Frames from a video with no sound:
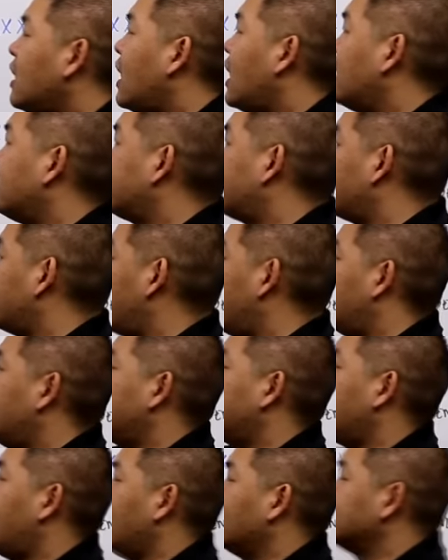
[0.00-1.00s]
um, for that
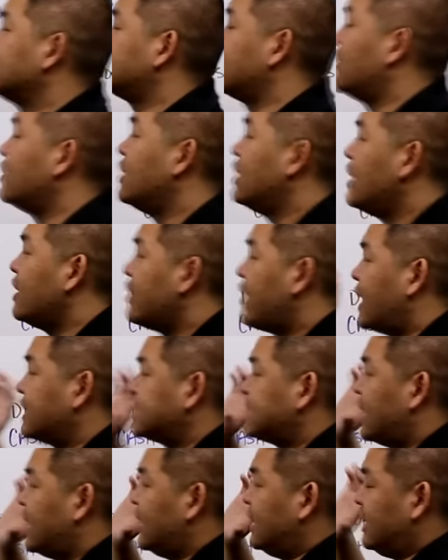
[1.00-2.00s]
amount. So
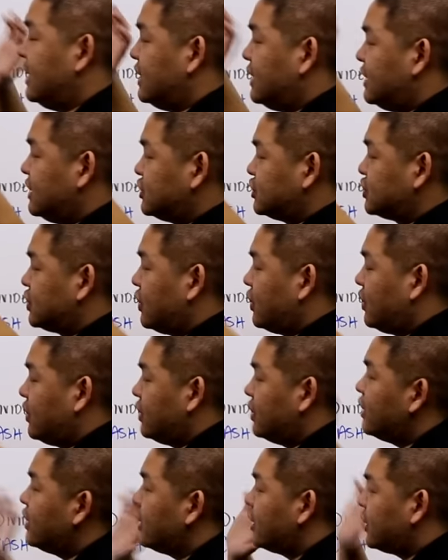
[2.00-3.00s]
that's kind of the
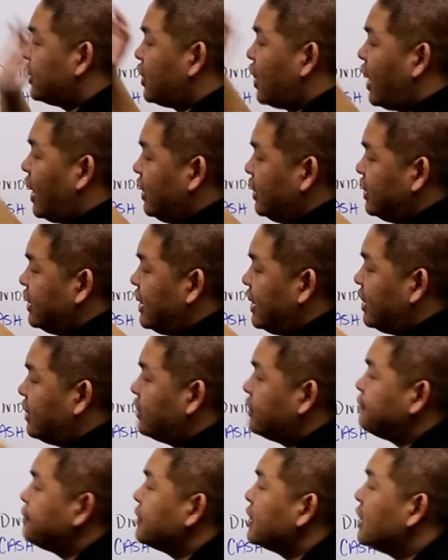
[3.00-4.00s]
initial thought
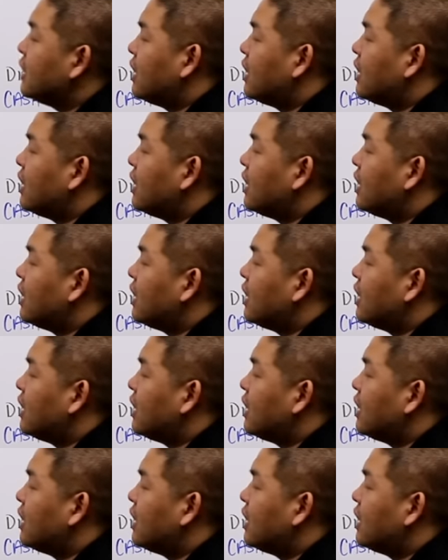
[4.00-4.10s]
there.